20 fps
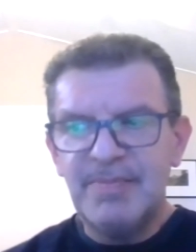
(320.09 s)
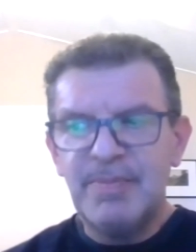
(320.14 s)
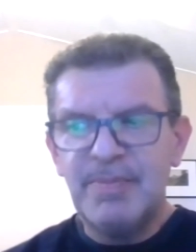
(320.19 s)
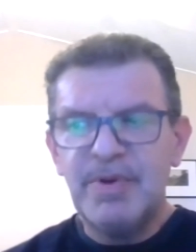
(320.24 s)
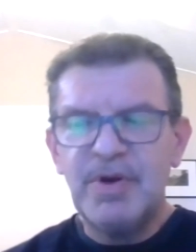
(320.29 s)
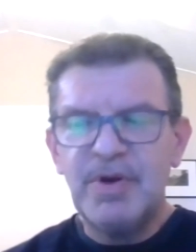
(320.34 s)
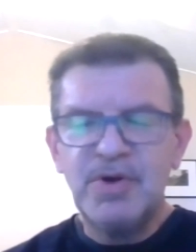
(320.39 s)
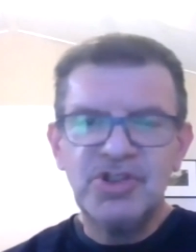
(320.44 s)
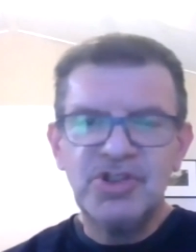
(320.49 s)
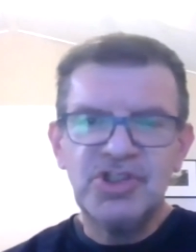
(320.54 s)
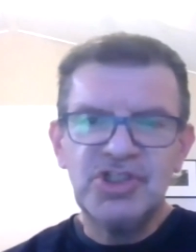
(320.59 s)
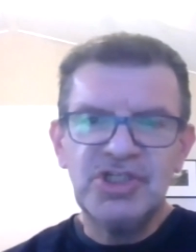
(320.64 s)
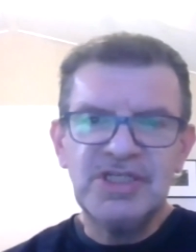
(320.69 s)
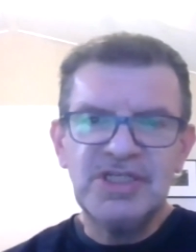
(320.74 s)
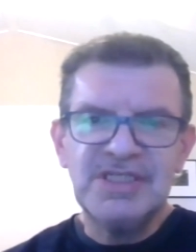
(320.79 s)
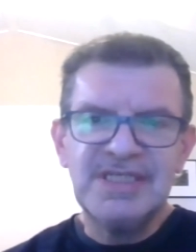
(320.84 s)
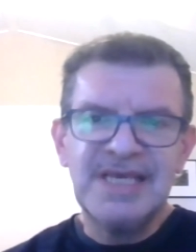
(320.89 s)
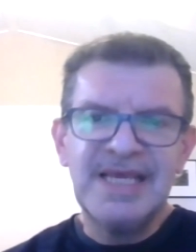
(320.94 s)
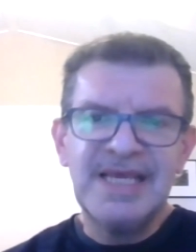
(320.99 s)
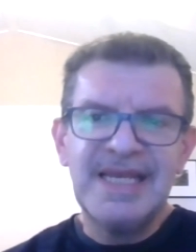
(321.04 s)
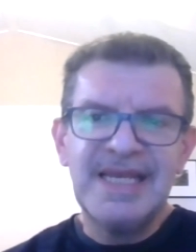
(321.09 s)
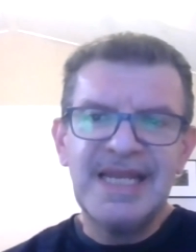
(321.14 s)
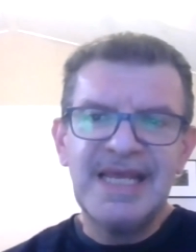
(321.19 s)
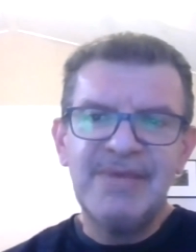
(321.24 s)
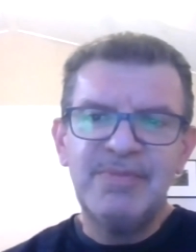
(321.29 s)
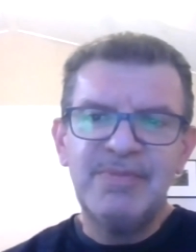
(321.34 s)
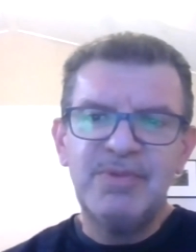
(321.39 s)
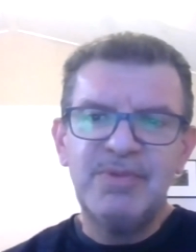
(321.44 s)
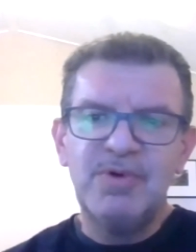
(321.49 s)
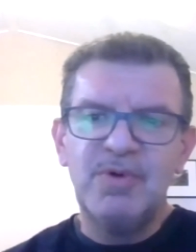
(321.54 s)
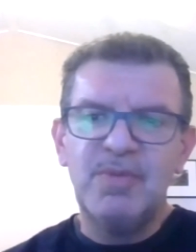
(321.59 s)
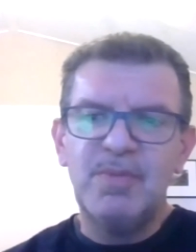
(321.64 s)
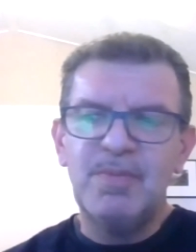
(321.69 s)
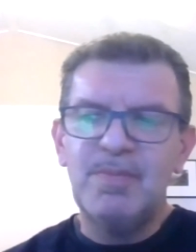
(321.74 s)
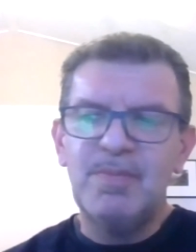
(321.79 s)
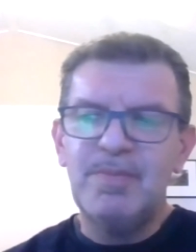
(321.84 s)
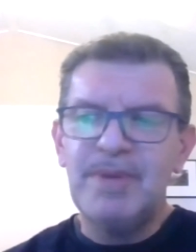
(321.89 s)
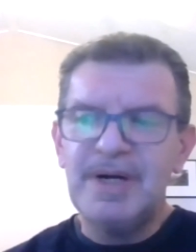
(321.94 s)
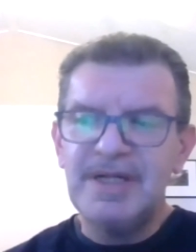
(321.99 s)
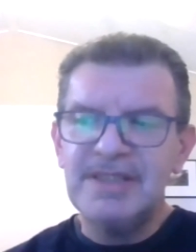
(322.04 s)
Blockchains enable
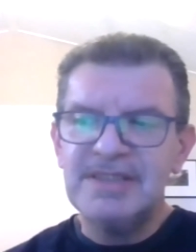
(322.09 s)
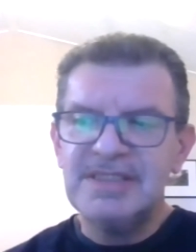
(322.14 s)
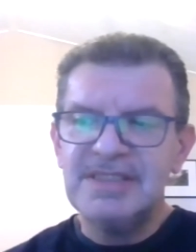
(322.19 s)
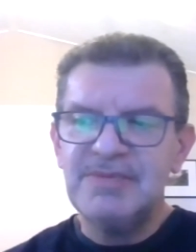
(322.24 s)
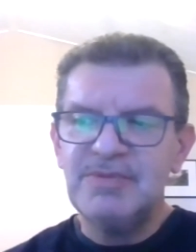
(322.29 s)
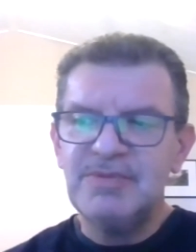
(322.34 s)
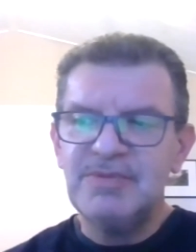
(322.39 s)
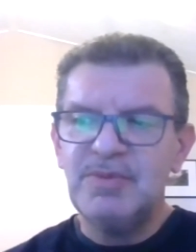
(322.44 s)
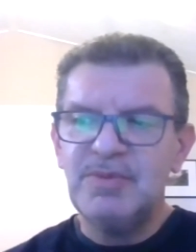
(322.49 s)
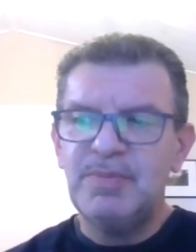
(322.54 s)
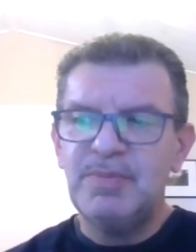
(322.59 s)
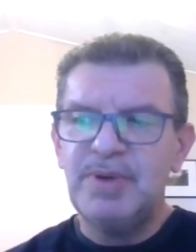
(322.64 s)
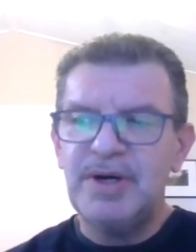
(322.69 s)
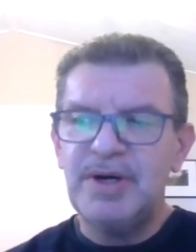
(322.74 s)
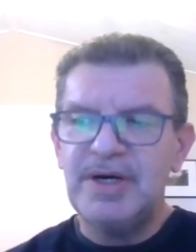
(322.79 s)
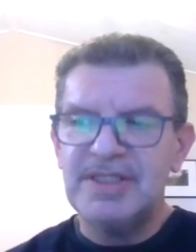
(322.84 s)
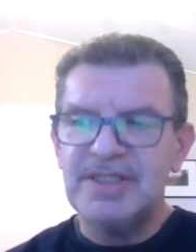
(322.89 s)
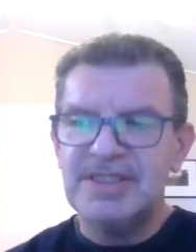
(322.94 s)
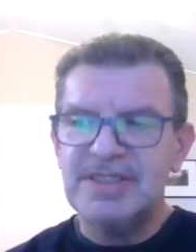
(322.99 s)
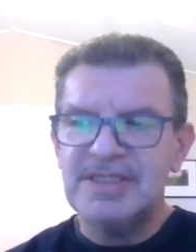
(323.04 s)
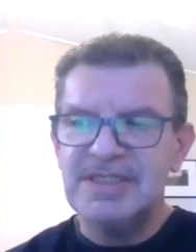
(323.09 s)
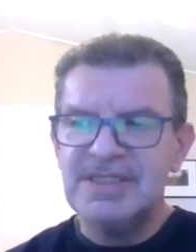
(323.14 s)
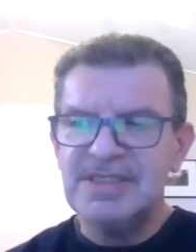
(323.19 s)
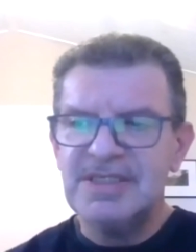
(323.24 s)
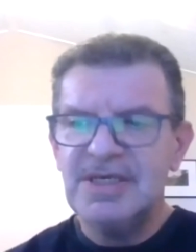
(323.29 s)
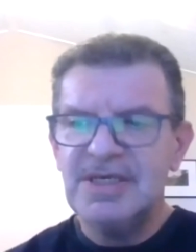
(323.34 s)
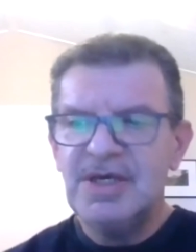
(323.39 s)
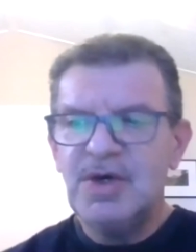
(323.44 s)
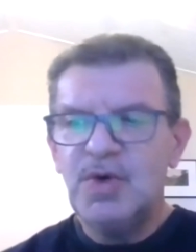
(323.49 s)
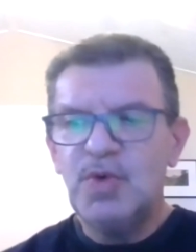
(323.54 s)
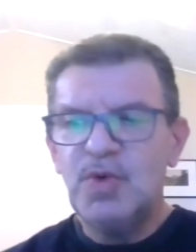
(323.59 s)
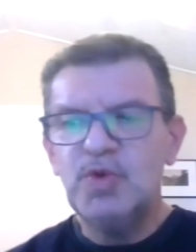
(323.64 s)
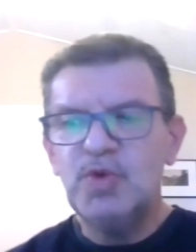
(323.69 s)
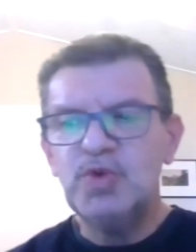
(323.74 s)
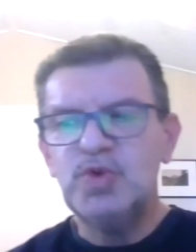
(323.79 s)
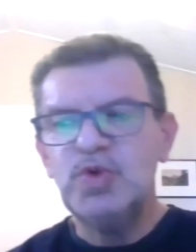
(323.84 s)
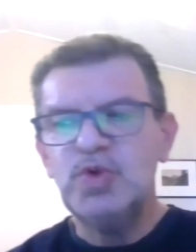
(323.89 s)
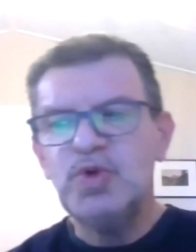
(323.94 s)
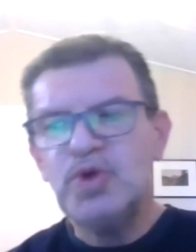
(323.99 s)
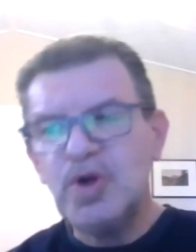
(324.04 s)
multiple parties who
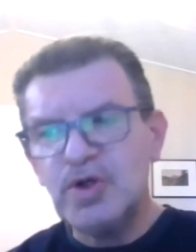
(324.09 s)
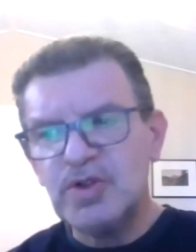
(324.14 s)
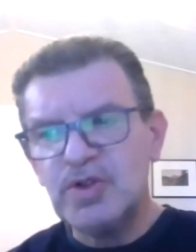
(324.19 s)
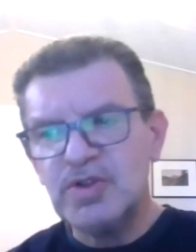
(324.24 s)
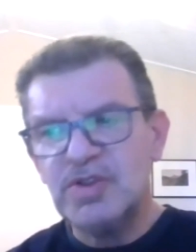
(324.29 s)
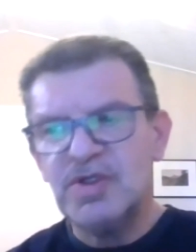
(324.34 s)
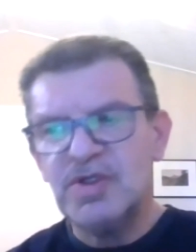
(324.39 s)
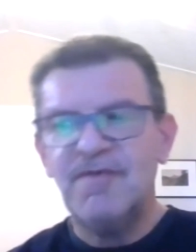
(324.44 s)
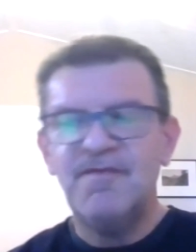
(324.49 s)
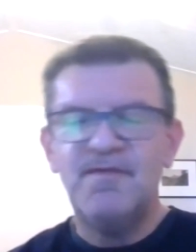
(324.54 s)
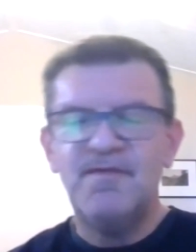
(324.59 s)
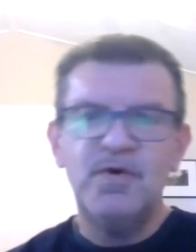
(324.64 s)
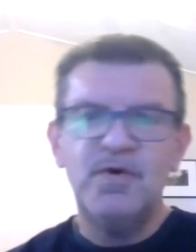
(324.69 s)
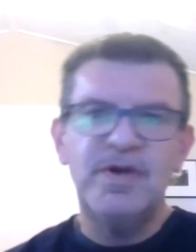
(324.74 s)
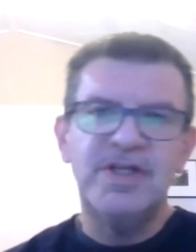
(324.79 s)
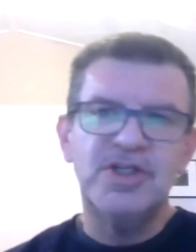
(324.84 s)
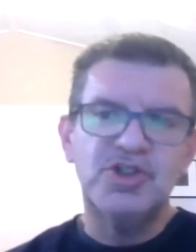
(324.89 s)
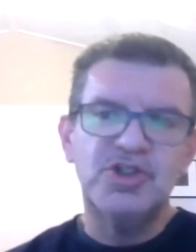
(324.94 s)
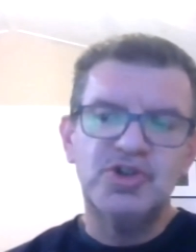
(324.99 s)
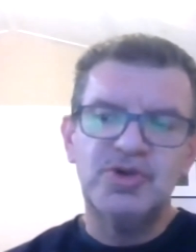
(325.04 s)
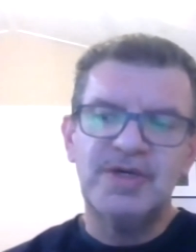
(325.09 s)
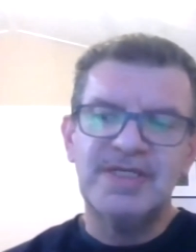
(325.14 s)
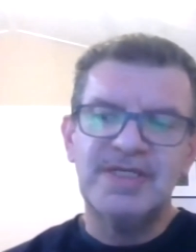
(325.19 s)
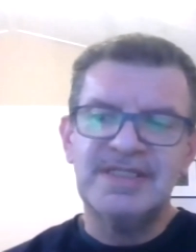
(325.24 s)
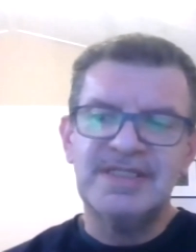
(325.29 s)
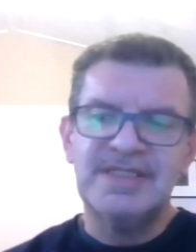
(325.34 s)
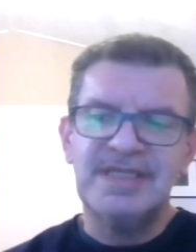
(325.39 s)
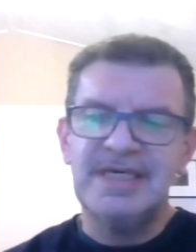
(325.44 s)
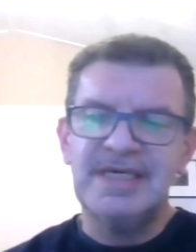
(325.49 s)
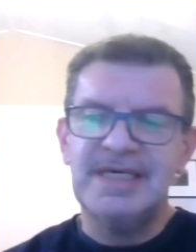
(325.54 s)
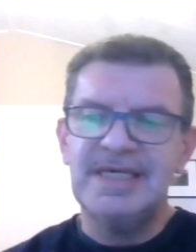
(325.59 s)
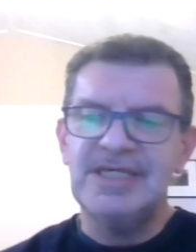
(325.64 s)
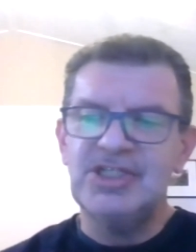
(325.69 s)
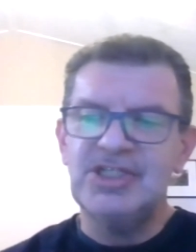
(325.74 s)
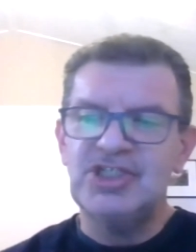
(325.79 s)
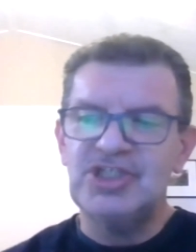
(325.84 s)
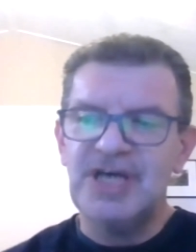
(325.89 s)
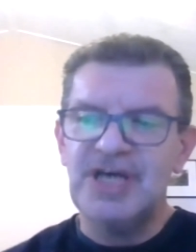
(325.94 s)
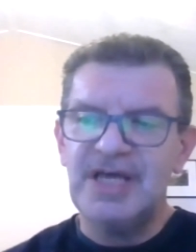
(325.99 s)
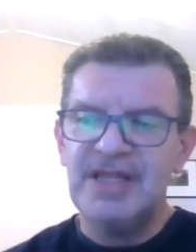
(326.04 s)
do not fully trust
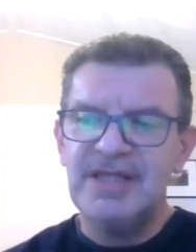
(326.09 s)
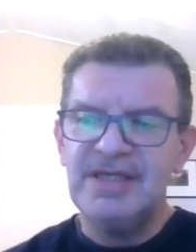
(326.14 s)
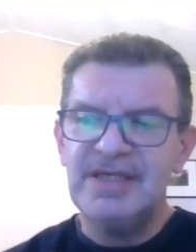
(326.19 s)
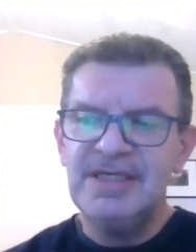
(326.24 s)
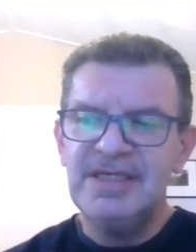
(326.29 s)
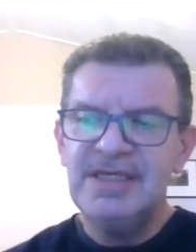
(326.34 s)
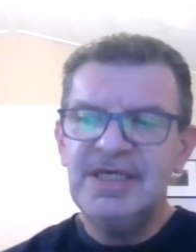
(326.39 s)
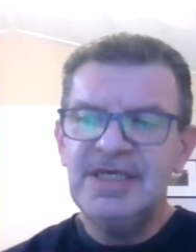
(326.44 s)
each other